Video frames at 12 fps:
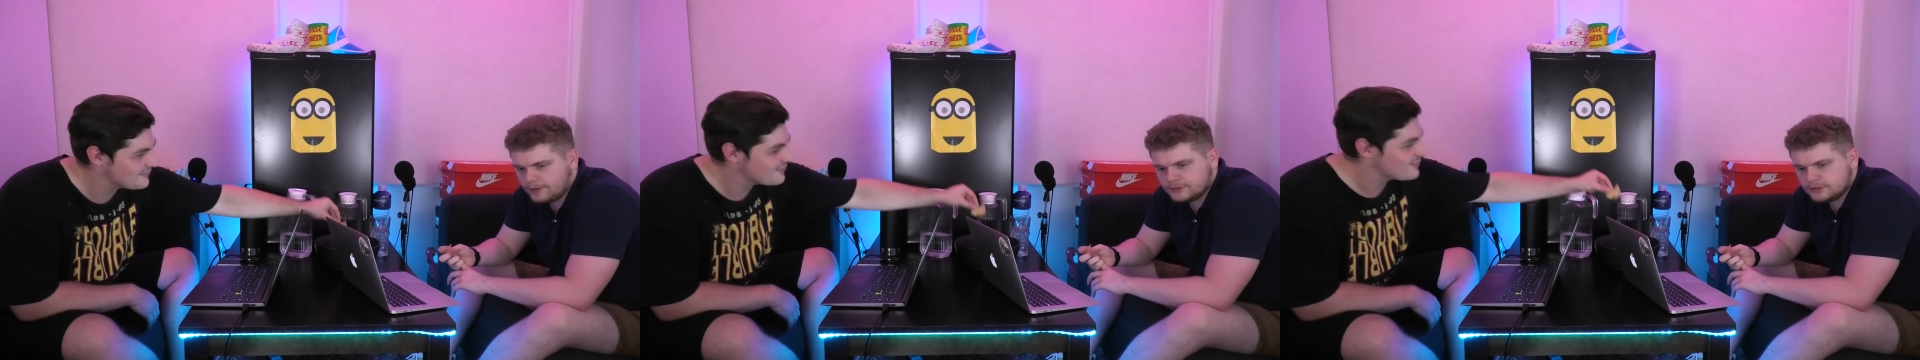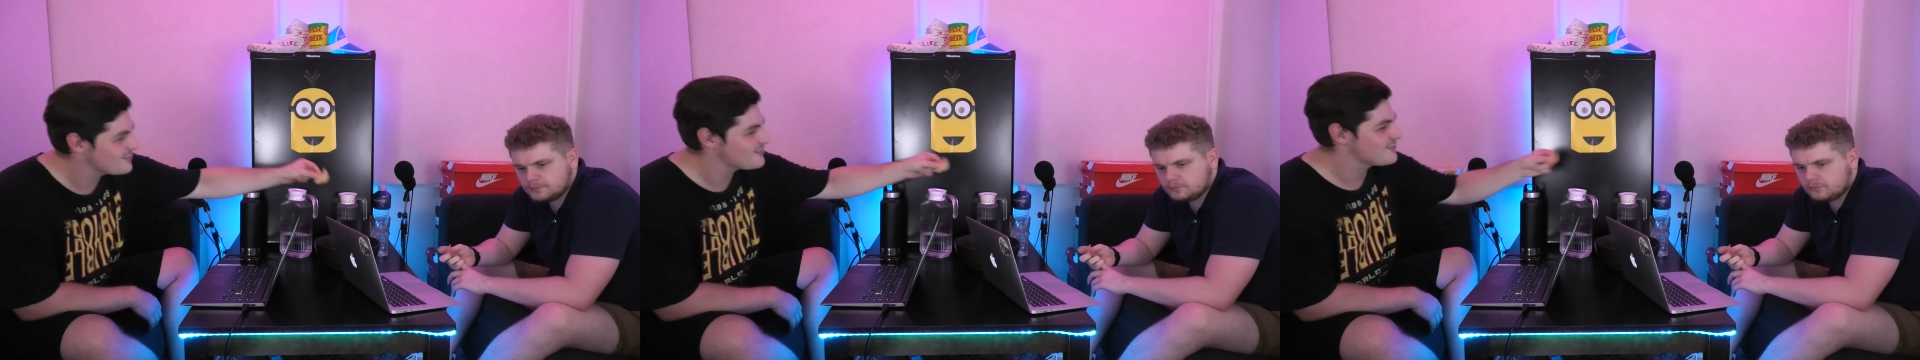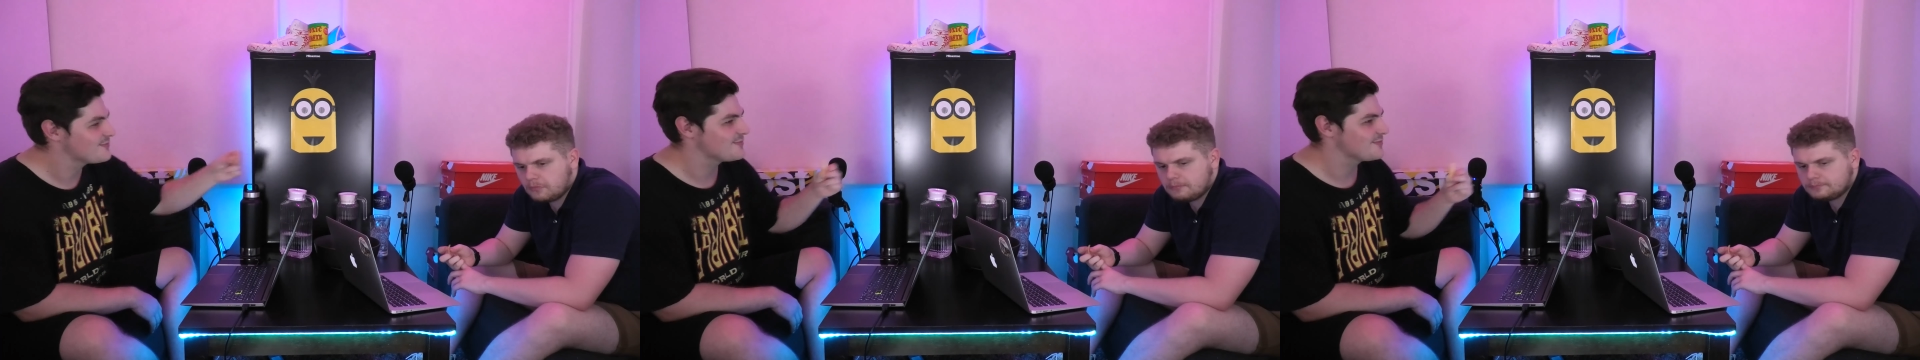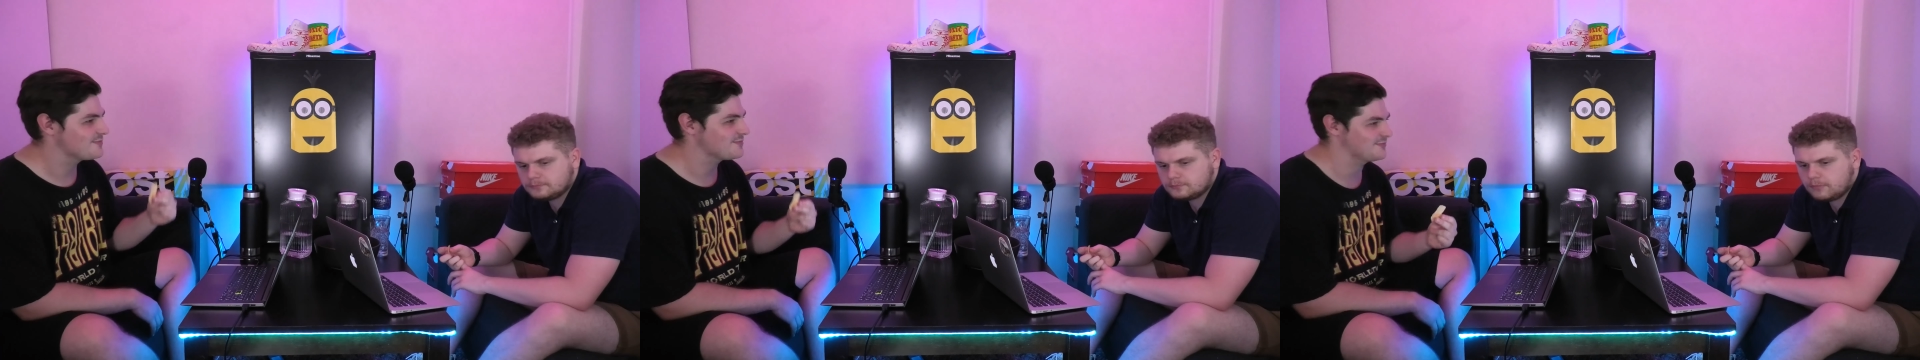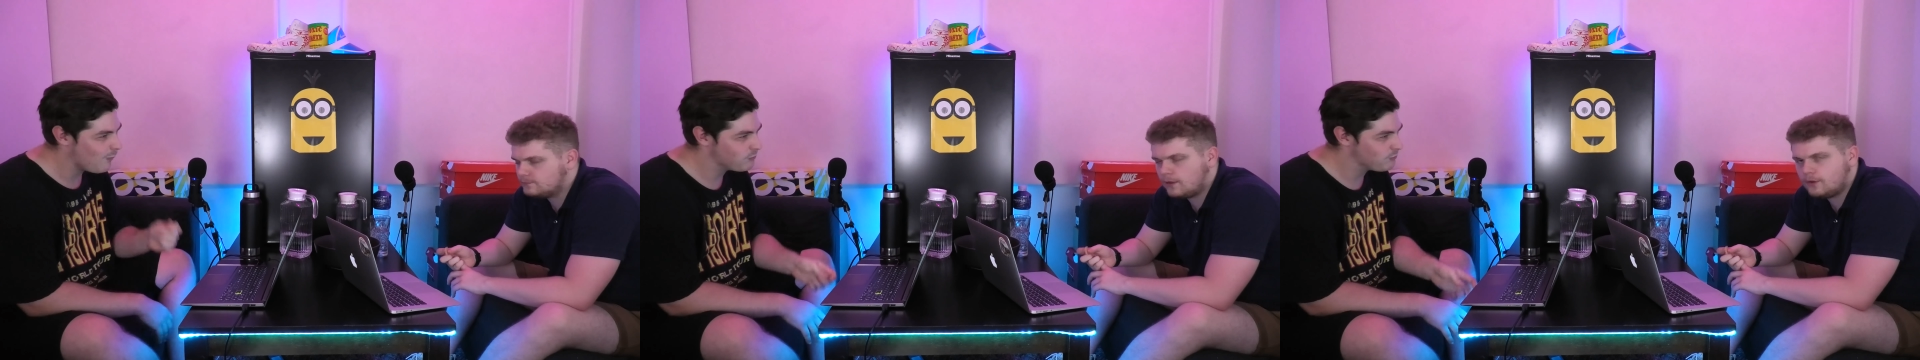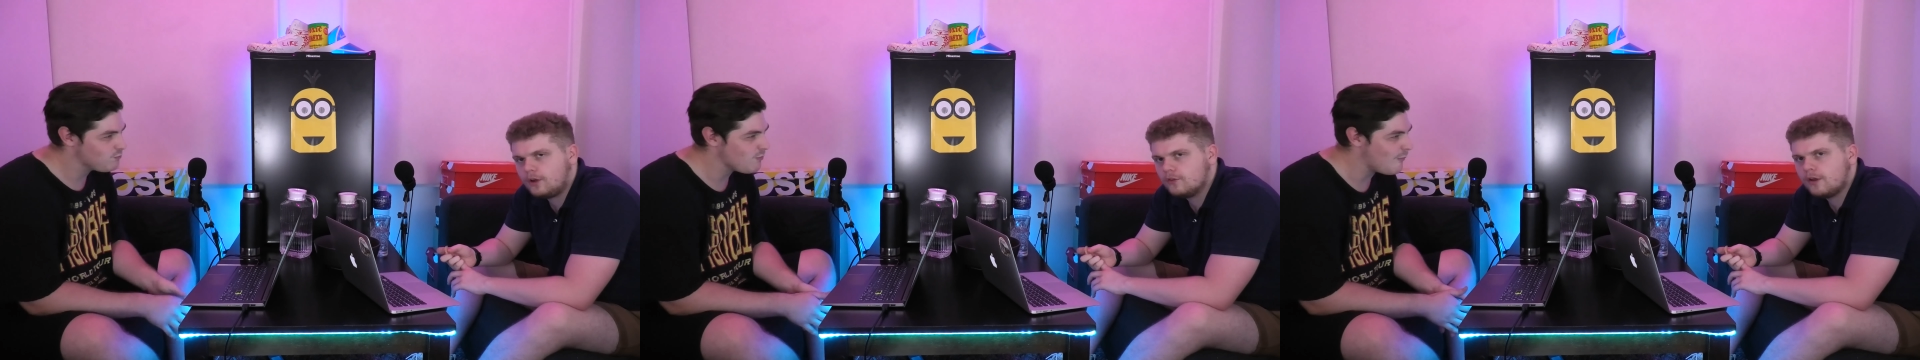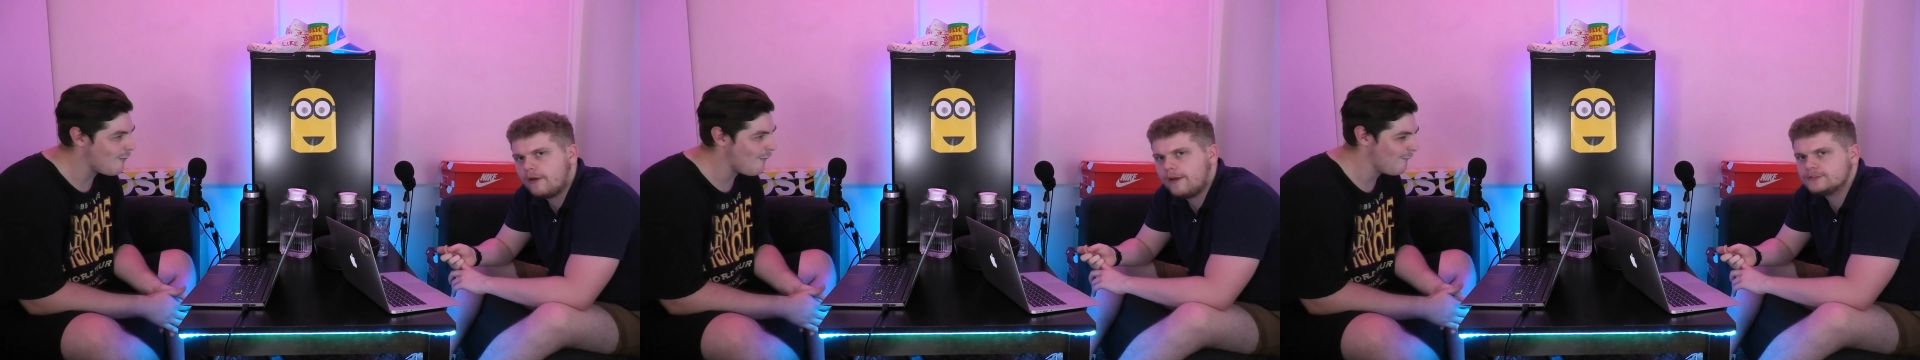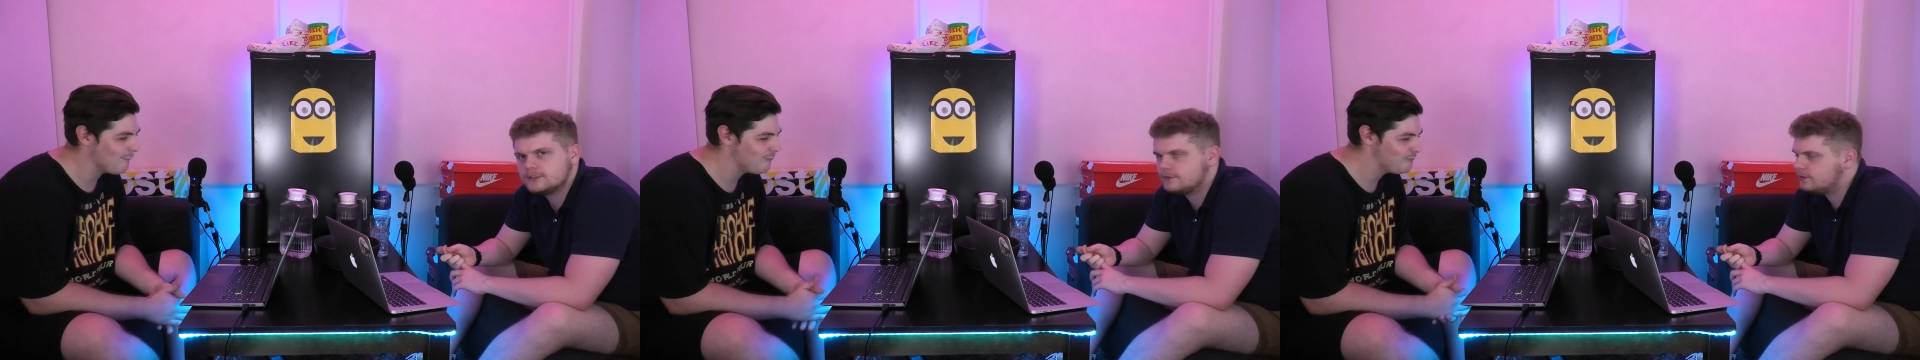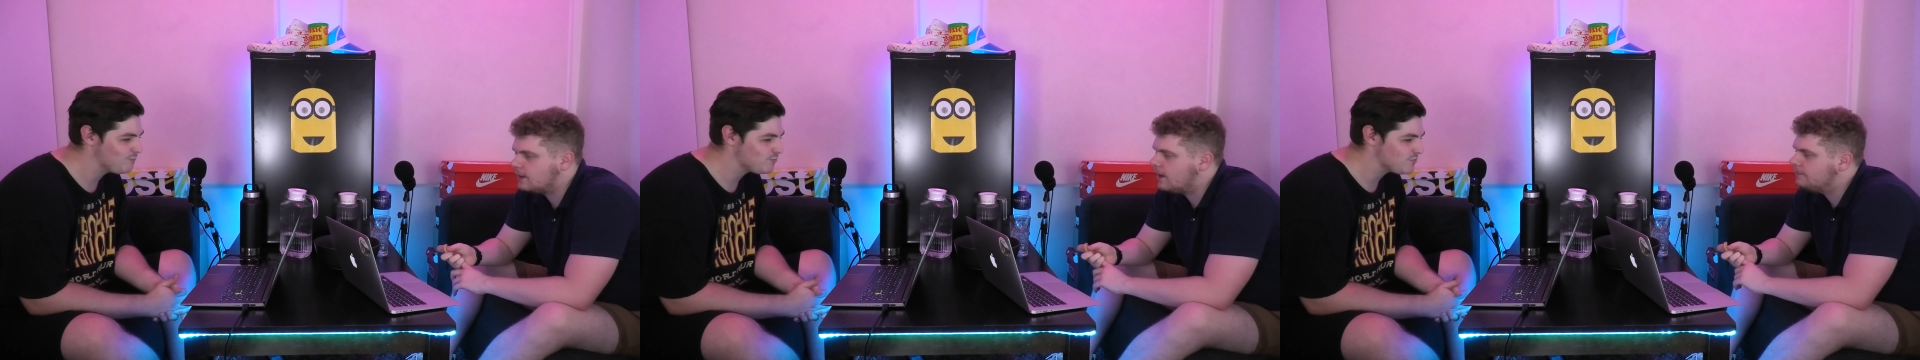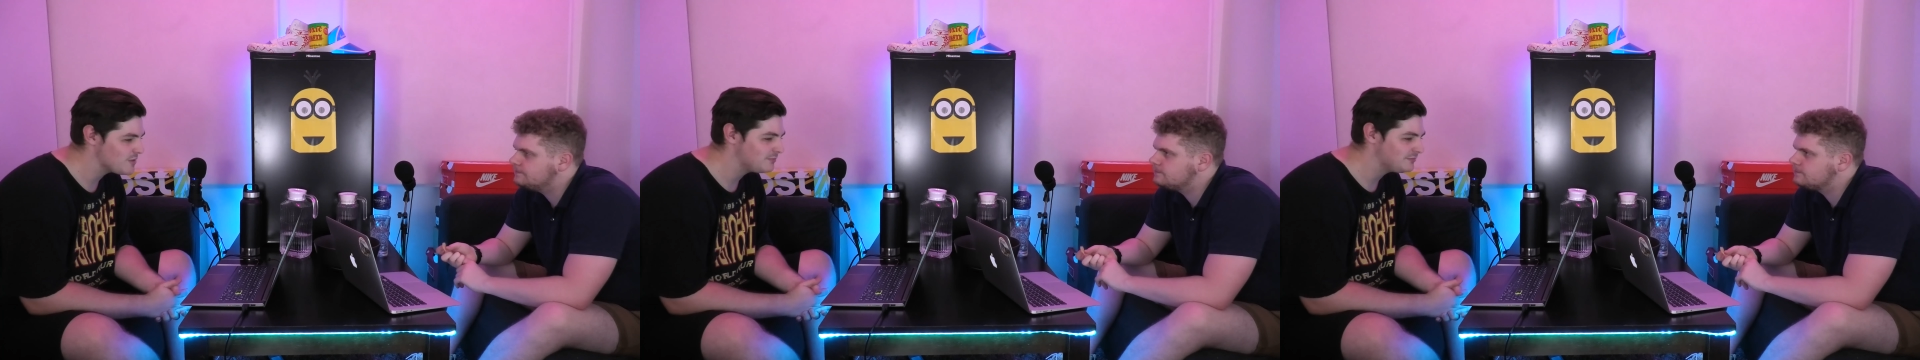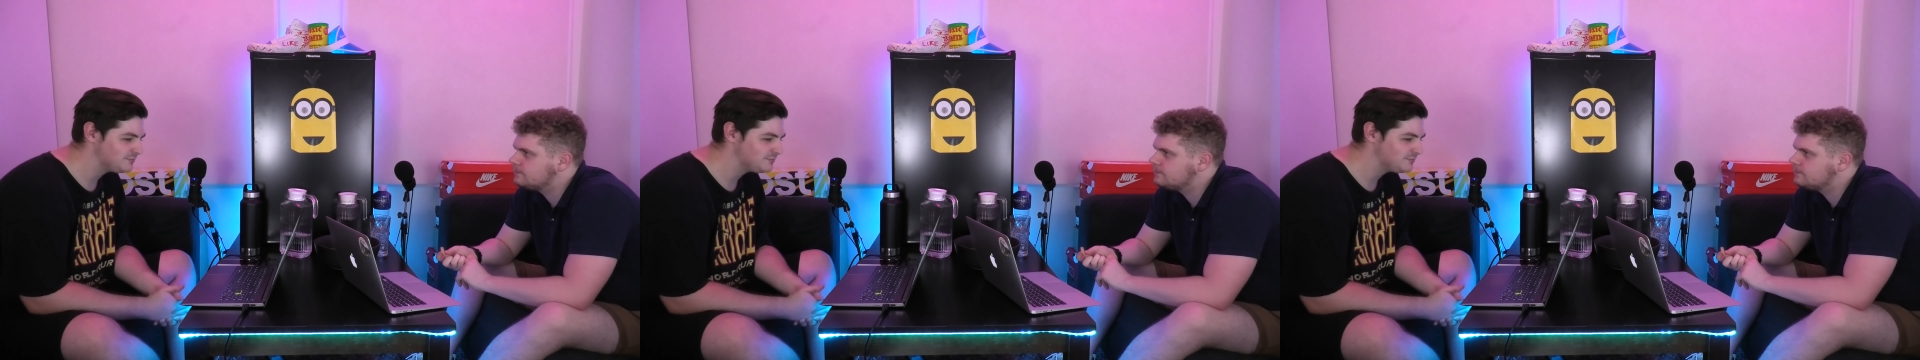Speaker 1: I don't know. I've got no answer for that.